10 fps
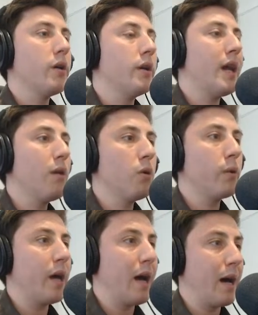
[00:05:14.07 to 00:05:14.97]
now what
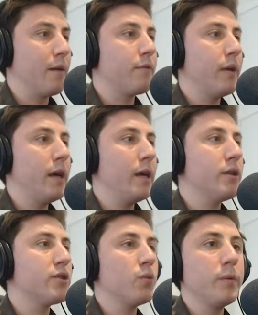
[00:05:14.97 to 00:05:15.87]
we have
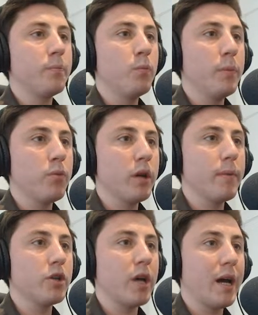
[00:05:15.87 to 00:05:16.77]
is we pretty
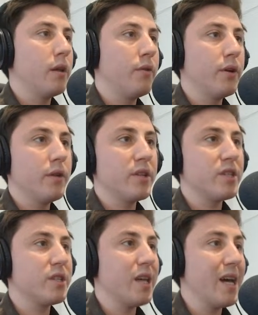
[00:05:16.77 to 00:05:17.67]
much have the
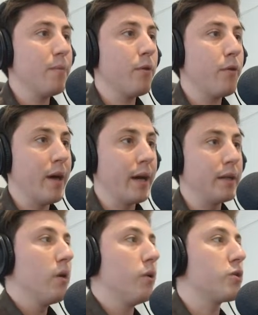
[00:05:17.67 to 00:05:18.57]
same
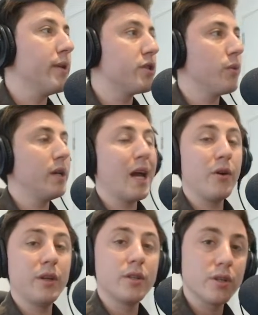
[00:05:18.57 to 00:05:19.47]
thing, which means that we now
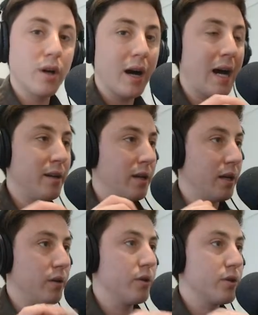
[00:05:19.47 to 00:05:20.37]
need to start adding
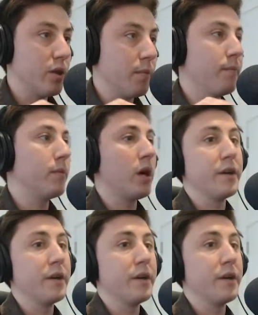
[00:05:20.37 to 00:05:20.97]
in some nice